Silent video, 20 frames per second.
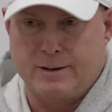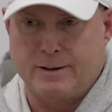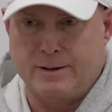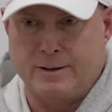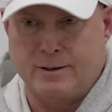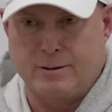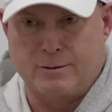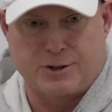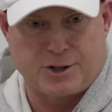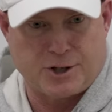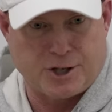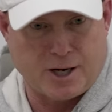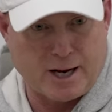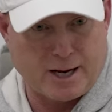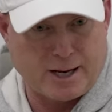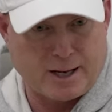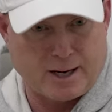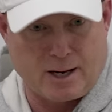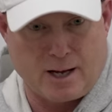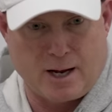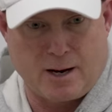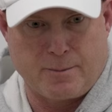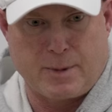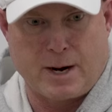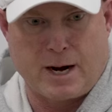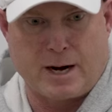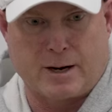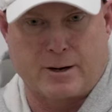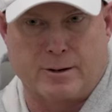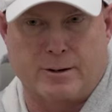you know, Shea at
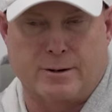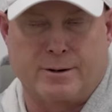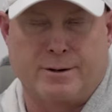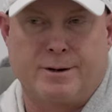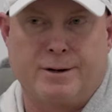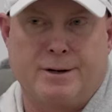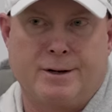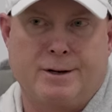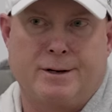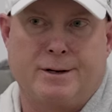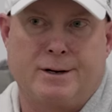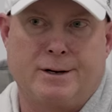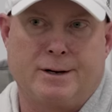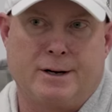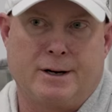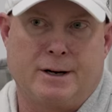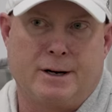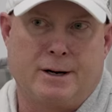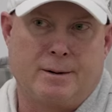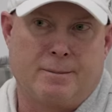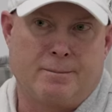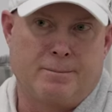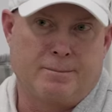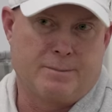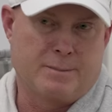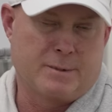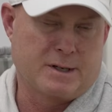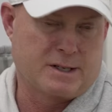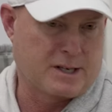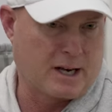linebacker, um,
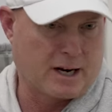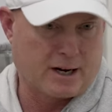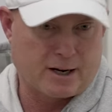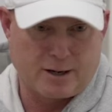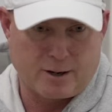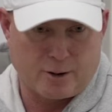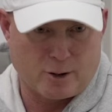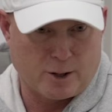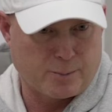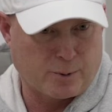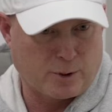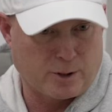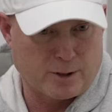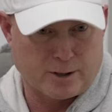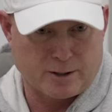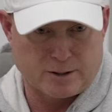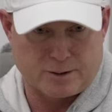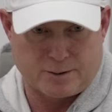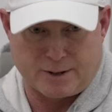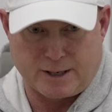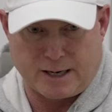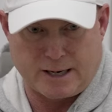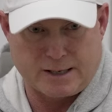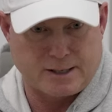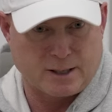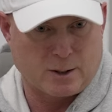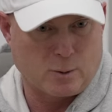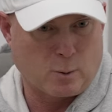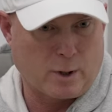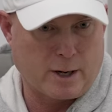the secondary players with
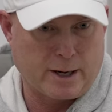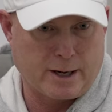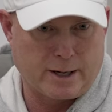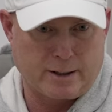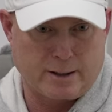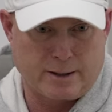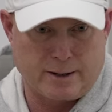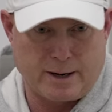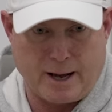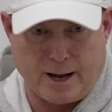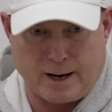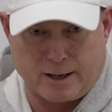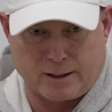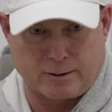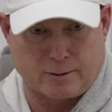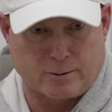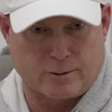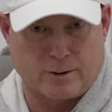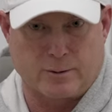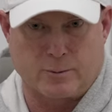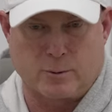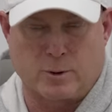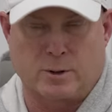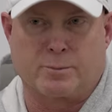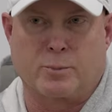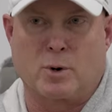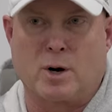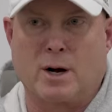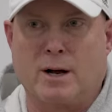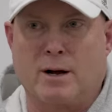Isaac White and Eckler and
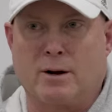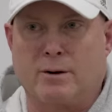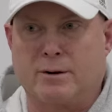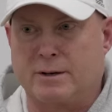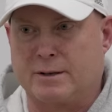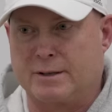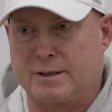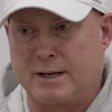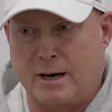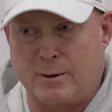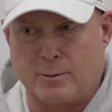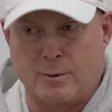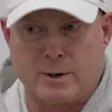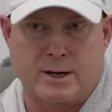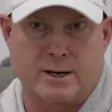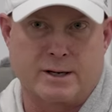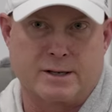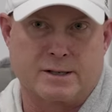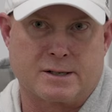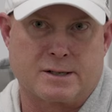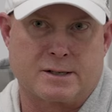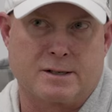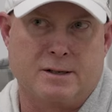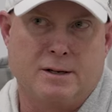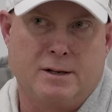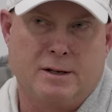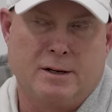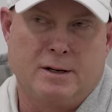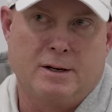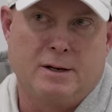Wrook Brown and Tyreekus,
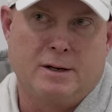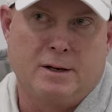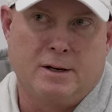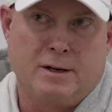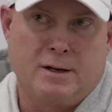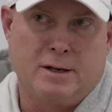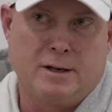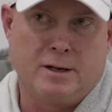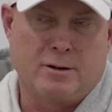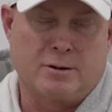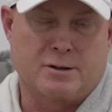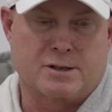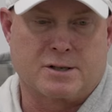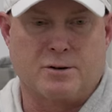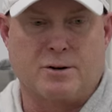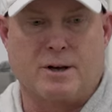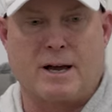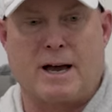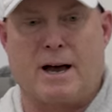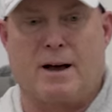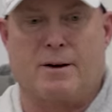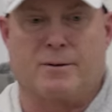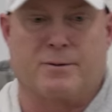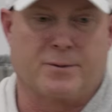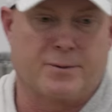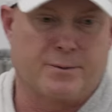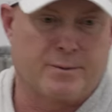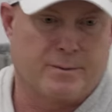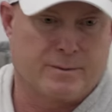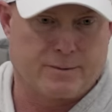you know, so you have
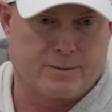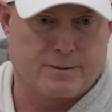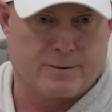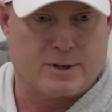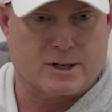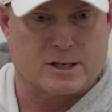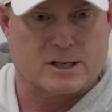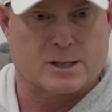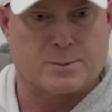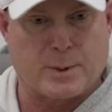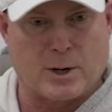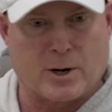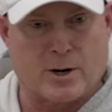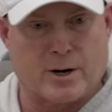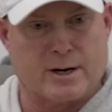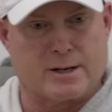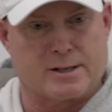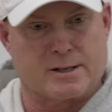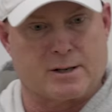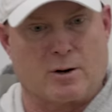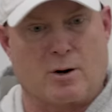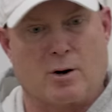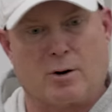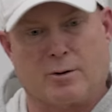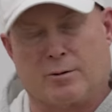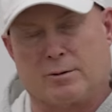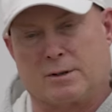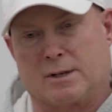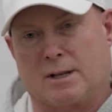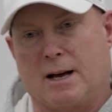experience at all
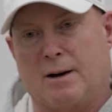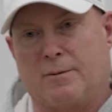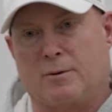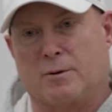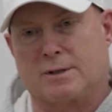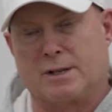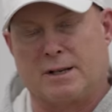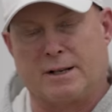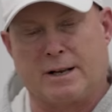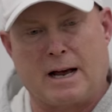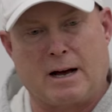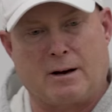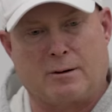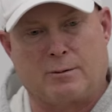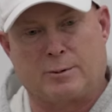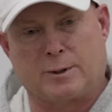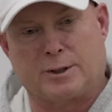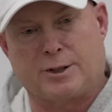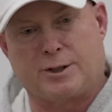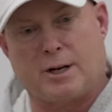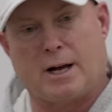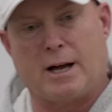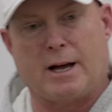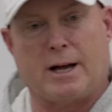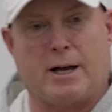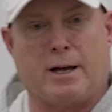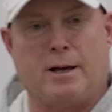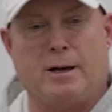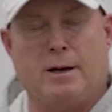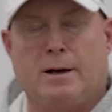those levels. And now with
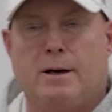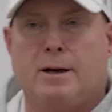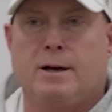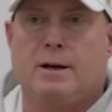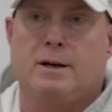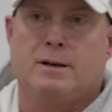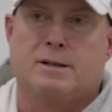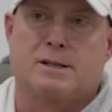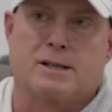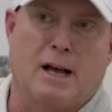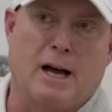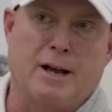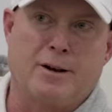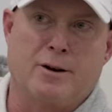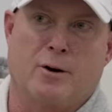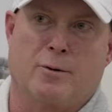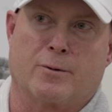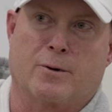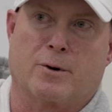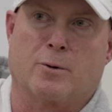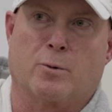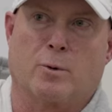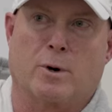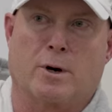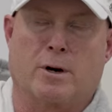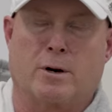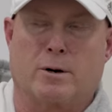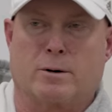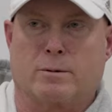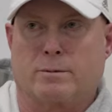Shea sliding over to
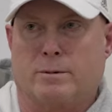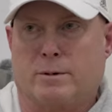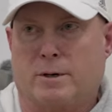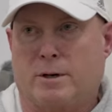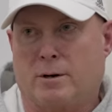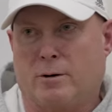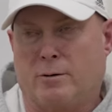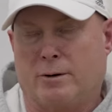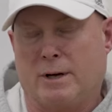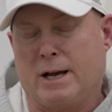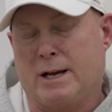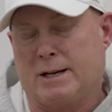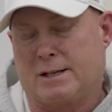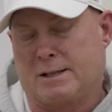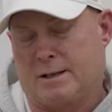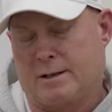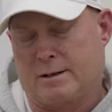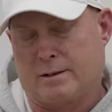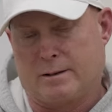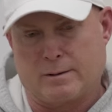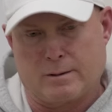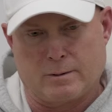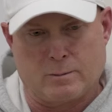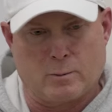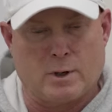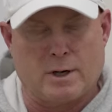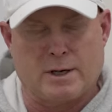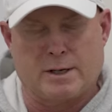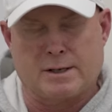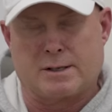where, you know, Easton
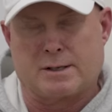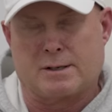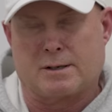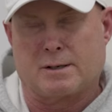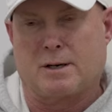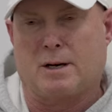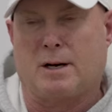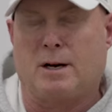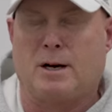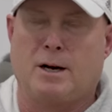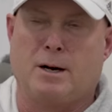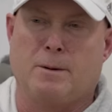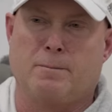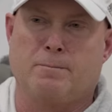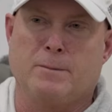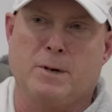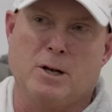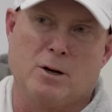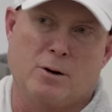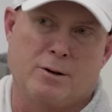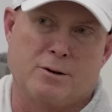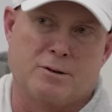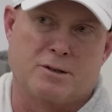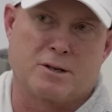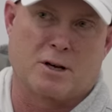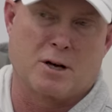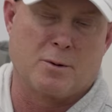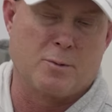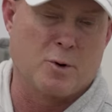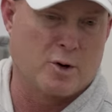was, um, you know,
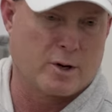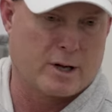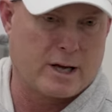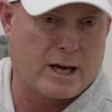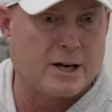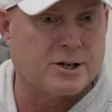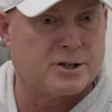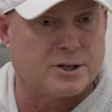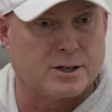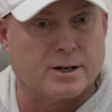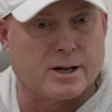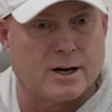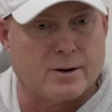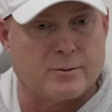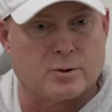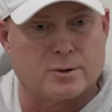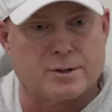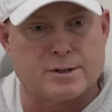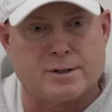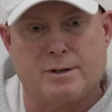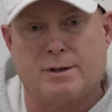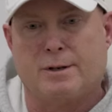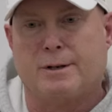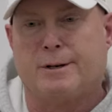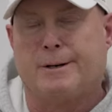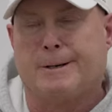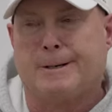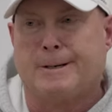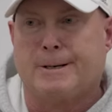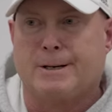there's communication levels.
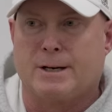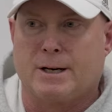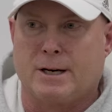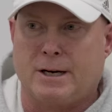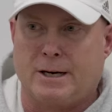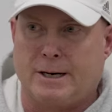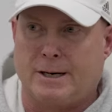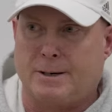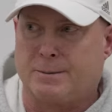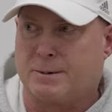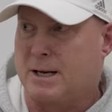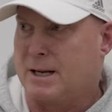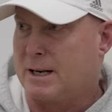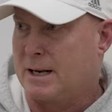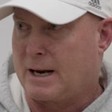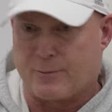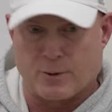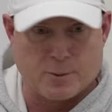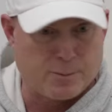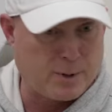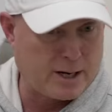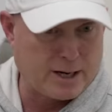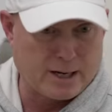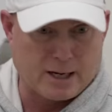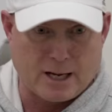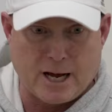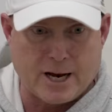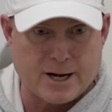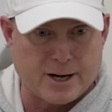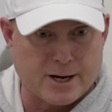Um, getting everybody
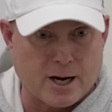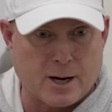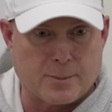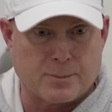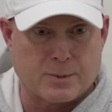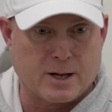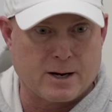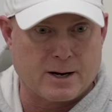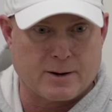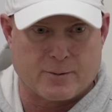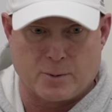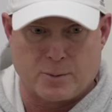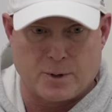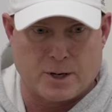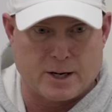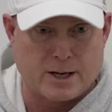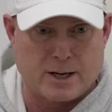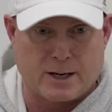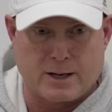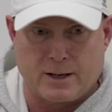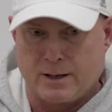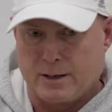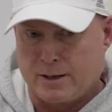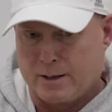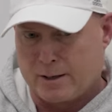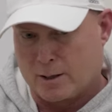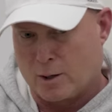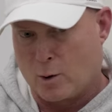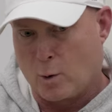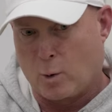lined up, getting everybody
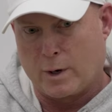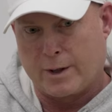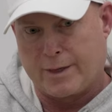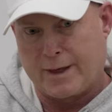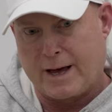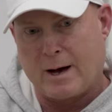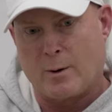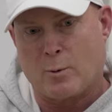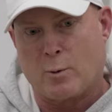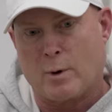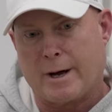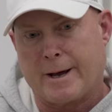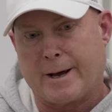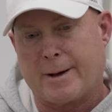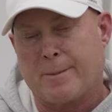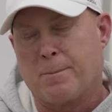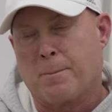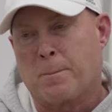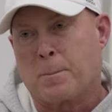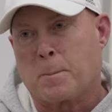going that way.